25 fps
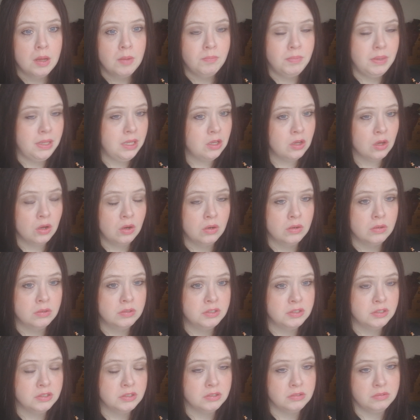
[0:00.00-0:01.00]

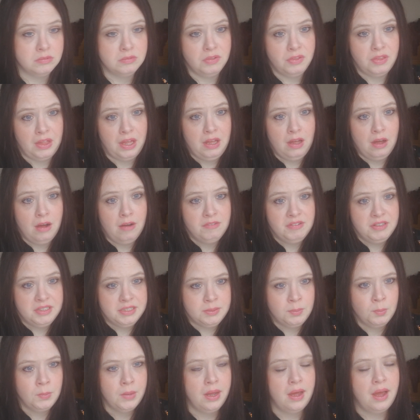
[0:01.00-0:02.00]
because they are
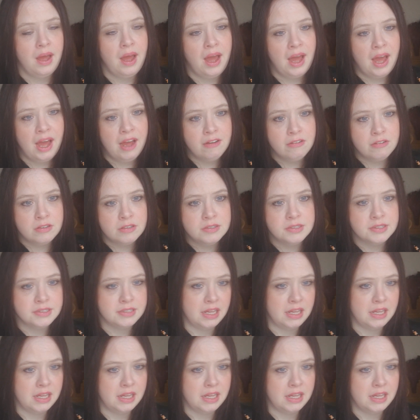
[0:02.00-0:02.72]
his parents,